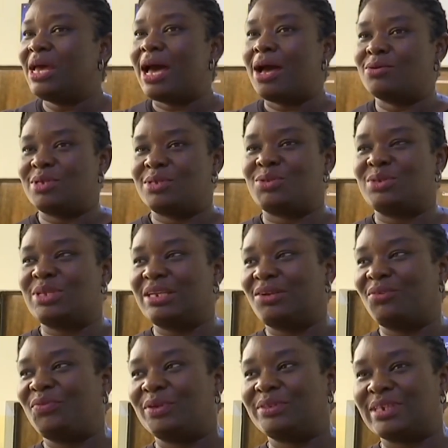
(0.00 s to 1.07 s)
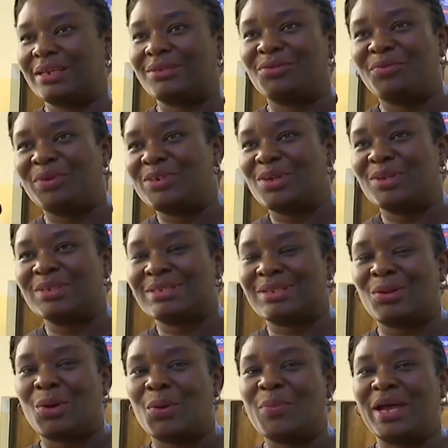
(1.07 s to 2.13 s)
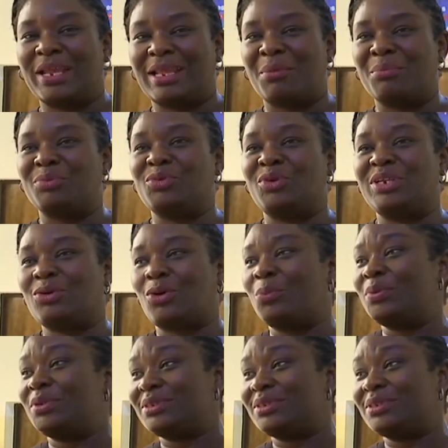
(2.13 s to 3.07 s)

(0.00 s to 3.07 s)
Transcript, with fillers: I was a student of your Technovation club and I'm doing computer